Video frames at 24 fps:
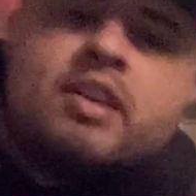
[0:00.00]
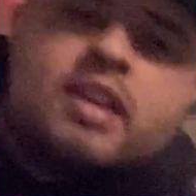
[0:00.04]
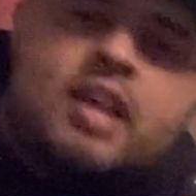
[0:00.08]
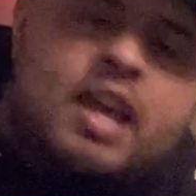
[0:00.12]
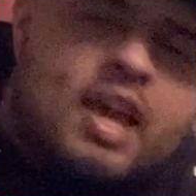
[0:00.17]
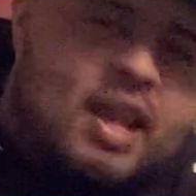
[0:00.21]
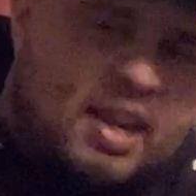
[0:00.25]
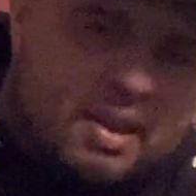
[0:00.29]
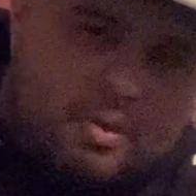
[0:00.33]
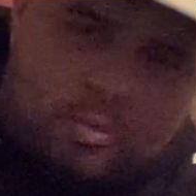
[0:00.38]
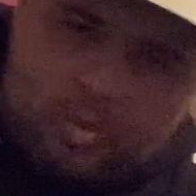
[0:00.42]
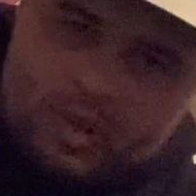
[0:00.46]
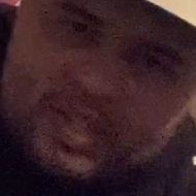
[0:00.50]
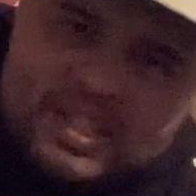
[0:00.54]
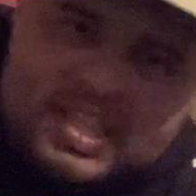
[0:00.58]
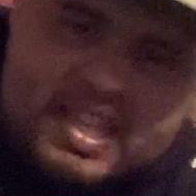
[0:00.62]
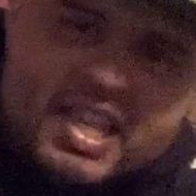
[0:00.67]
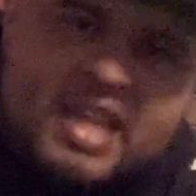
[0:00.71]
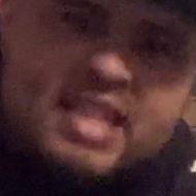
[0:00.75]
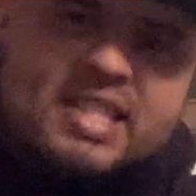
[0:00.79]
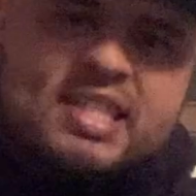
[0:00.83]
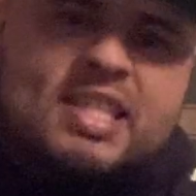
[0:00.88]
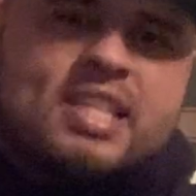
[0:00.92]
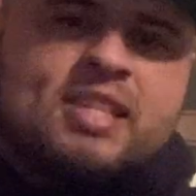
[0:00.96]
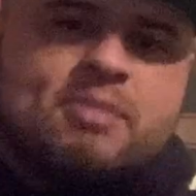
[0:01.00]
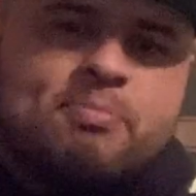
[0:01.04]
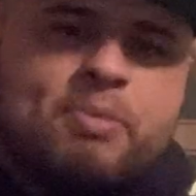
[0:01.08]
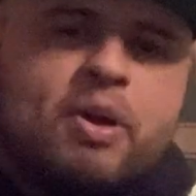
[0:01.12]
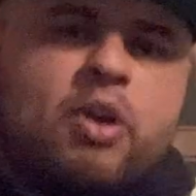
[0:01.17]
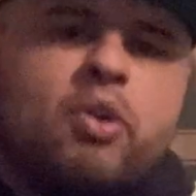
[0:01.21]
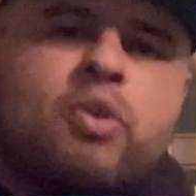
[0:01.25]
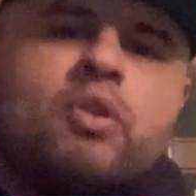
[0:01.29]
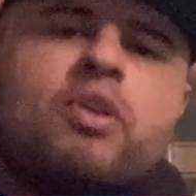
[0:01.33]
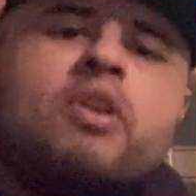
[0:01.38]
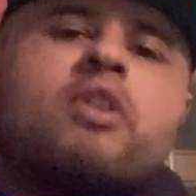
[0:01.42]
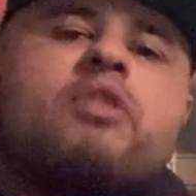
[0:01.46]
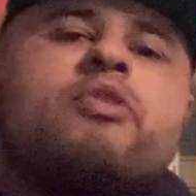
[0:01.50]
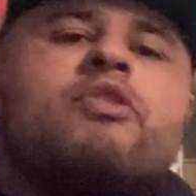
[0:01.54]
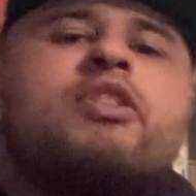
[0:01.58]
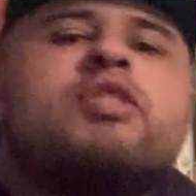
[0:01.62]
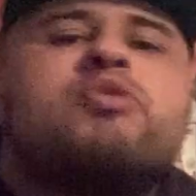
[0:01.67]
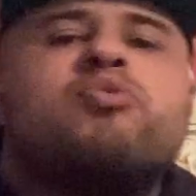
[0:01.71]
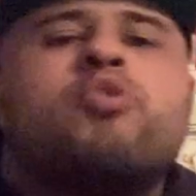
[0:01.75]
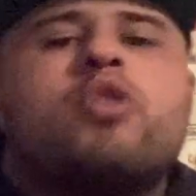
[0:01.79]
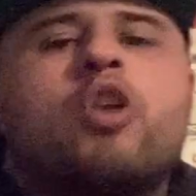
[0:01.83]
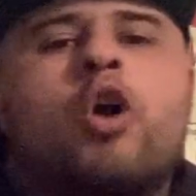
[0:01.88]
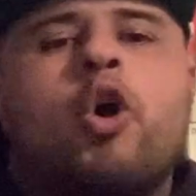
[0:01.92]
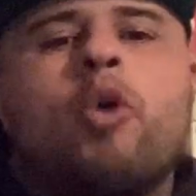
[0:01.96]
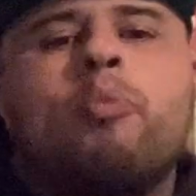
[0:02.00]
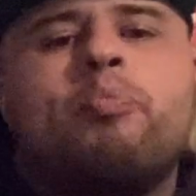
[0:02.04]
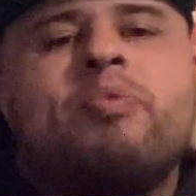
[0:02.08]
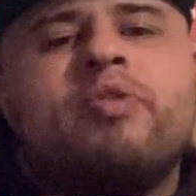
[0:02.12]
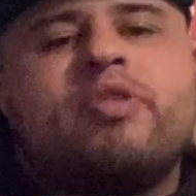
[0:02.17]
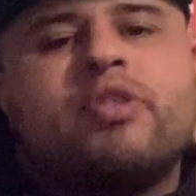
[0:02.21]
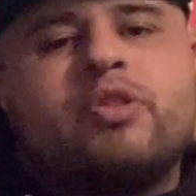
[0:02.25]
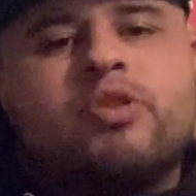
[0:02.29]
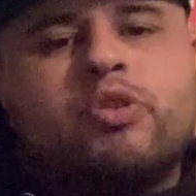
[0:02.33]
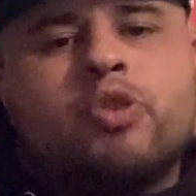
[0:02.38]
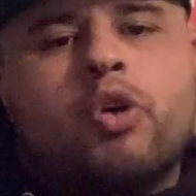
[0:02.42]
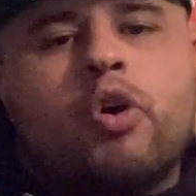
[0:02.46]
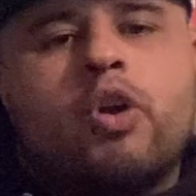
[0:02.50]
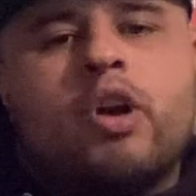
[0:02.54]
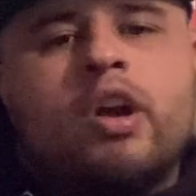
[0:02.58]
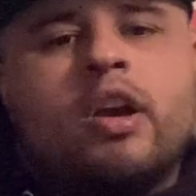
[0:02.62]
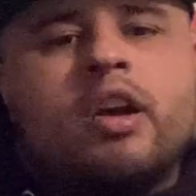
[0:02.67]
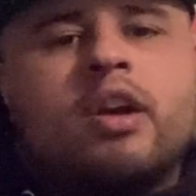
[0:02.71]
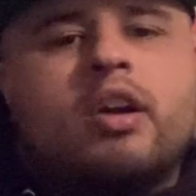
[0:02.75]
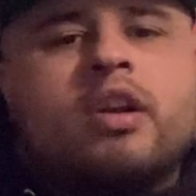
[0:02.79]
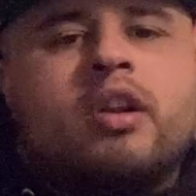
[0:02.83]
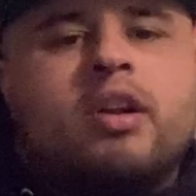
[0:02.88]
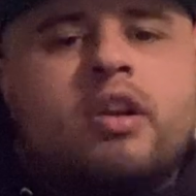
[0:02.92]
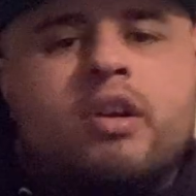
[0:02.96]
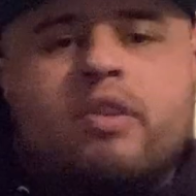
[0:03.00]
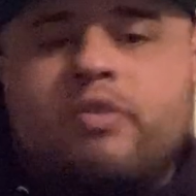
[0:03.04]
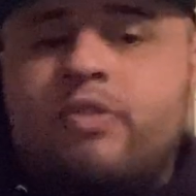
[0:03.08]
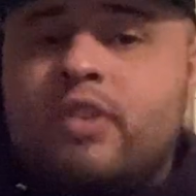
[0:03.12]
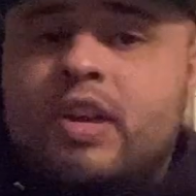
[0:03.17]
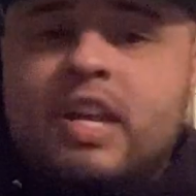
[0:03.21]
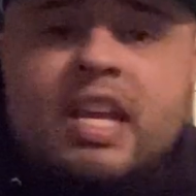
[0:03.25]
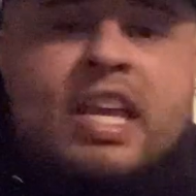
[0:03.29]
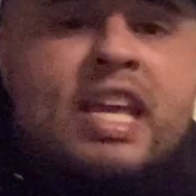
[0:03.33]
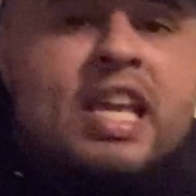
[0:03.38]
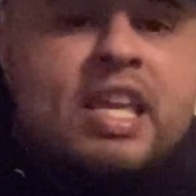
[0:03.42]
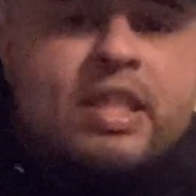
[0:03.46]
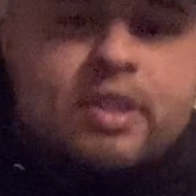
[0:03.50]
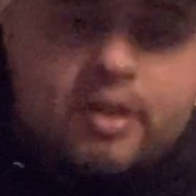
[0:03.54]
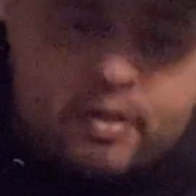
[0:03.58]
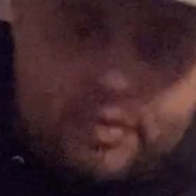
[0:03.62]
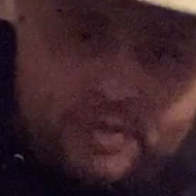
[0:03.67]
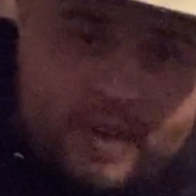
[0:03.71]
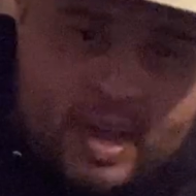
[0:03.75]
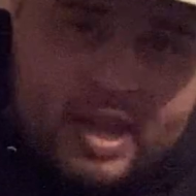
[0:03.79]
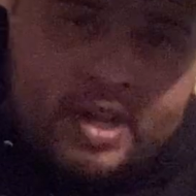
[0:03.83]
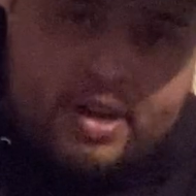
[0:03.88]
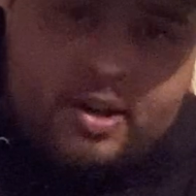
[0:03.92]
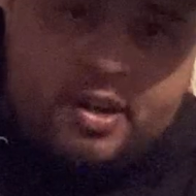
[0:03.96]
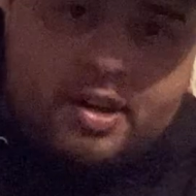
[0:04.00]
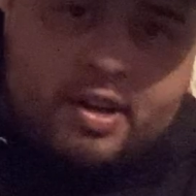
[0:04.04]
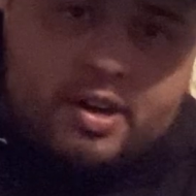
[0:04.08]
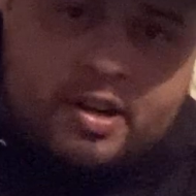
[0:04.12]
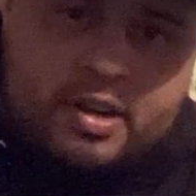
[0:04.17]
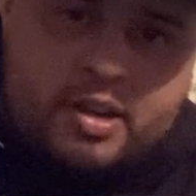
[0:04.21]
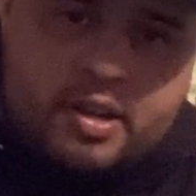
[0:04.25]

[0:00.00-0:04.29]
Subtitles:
And once he gets this belt, this would open the door for either fighter